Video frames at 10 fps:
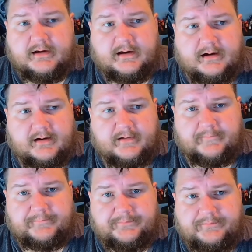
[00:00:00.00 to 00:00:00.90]

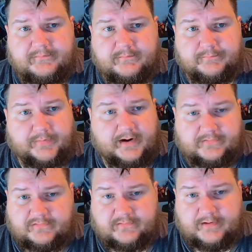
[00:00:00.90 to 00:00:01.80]
Uh,
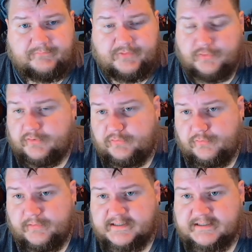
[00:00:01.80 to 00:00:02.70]
but if you can
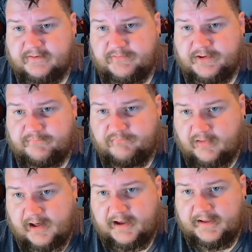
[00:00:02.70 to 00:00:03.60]
do this stuff on the
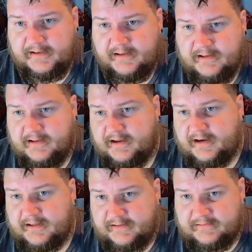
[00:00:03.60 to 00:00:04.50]
fly,
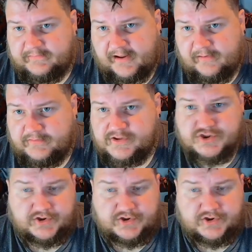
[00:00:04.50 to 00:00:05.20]
kind of get it down, and